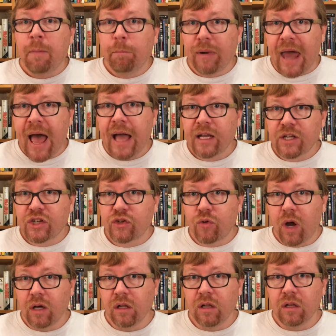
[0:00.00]
Black
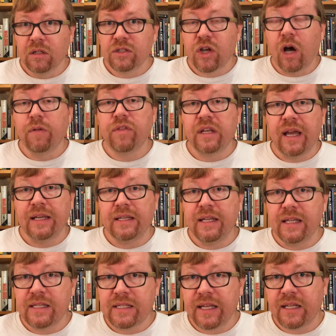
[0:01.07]
struggles of the
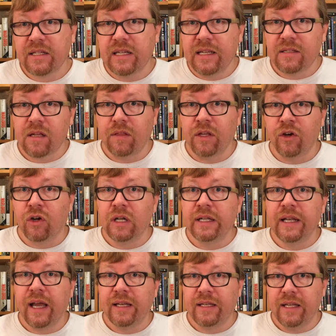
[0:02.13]
1960s and the early
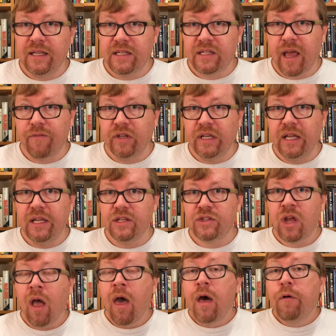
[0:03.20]
1970s